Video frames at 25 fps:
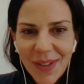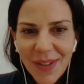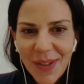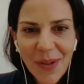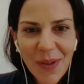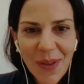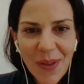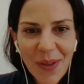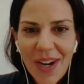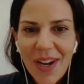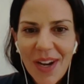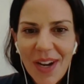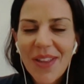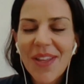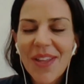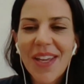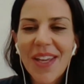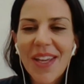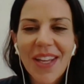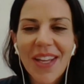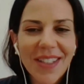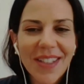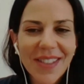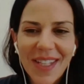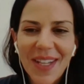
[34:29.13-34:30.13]
do their
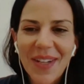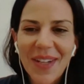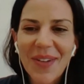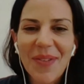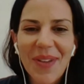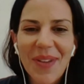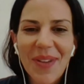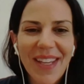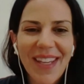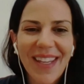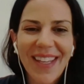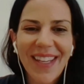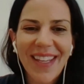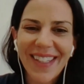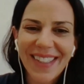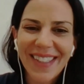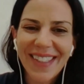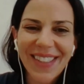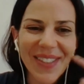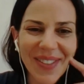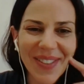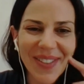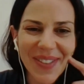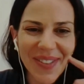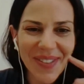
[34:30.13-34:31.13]
things, and we
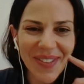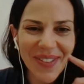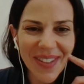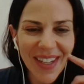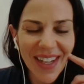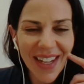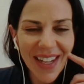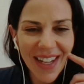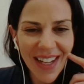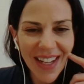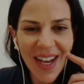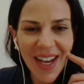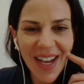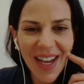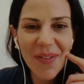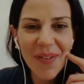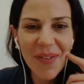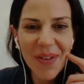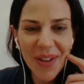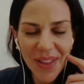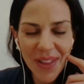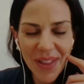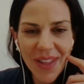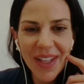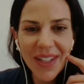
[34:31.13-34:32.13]
do
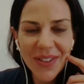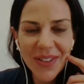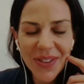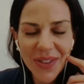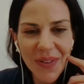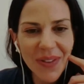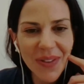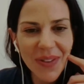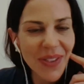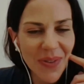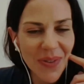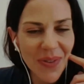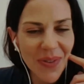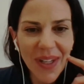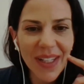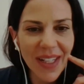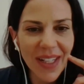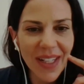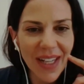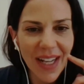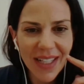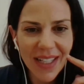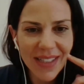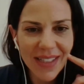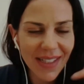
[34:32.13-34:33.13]
our things. So it's
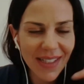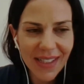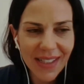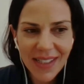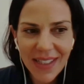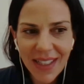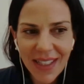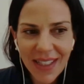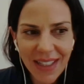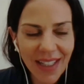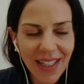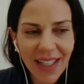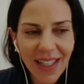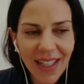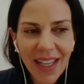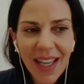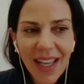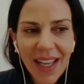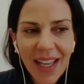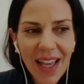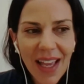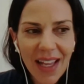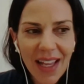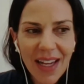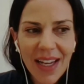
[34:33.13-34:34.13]
really nice. It's like
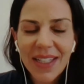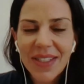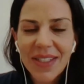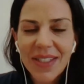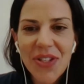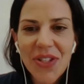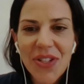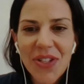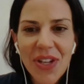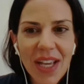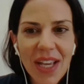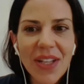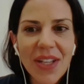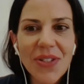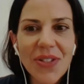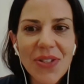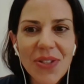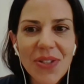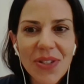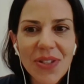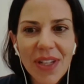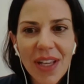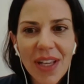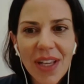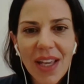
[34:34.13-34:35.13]
an
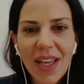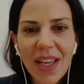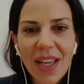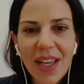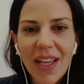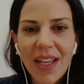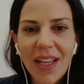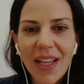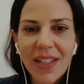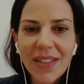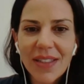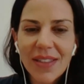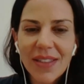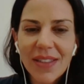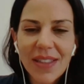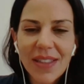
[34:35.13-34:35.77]
exchange, and